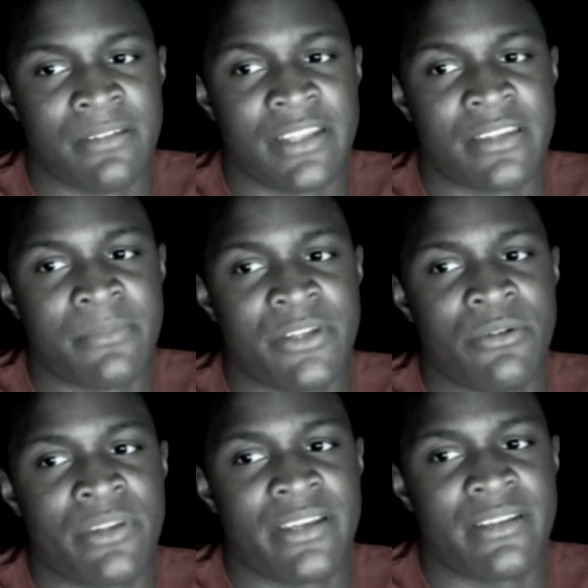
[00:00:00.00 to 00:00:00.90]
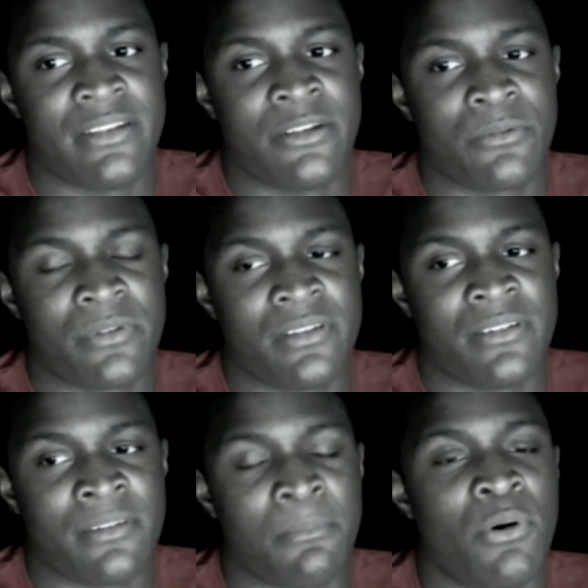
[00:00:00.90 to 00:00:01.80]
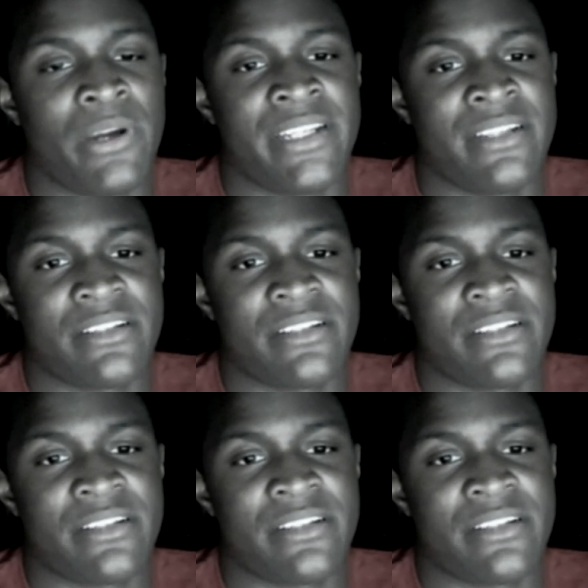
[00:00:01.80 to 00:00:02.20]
Let them know that the point